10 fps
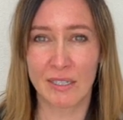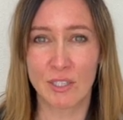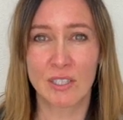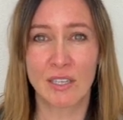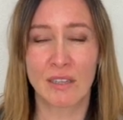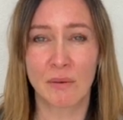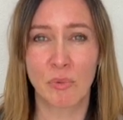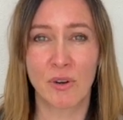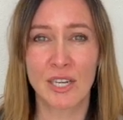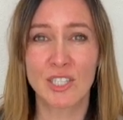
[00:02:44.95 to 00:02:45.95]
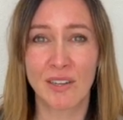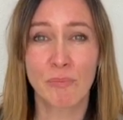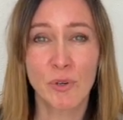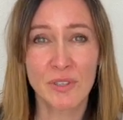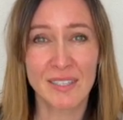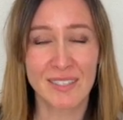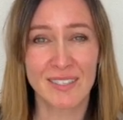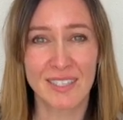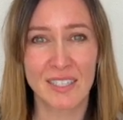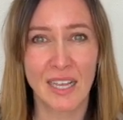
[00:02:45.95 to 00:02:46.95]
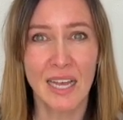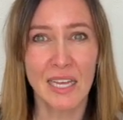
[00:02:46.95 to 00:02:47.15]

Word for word: to see the progression of Perthes disease